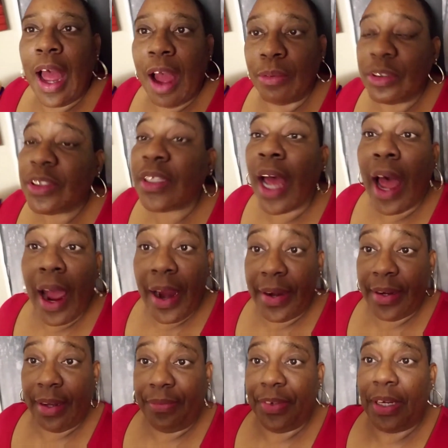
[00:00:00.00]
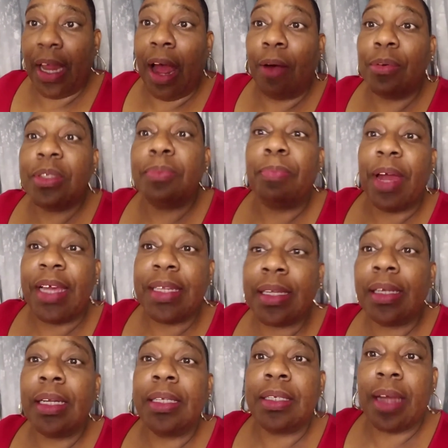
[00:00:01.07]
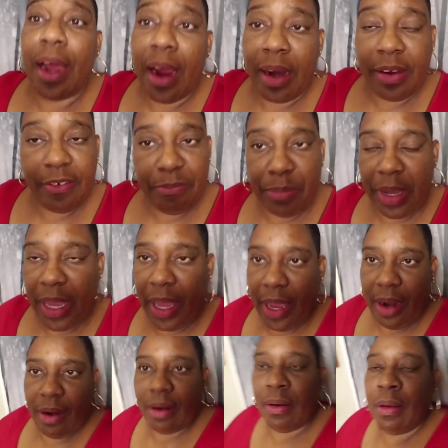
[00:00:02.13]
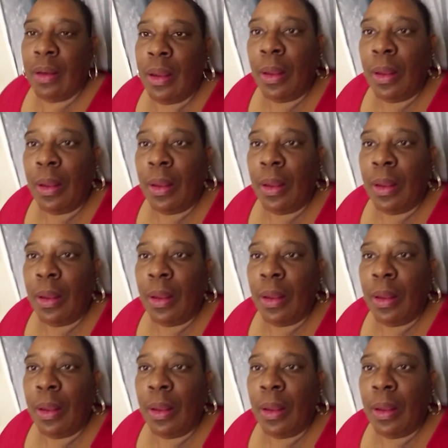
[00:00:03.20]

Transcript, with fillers: I was tired of it. I was basically tired of my hair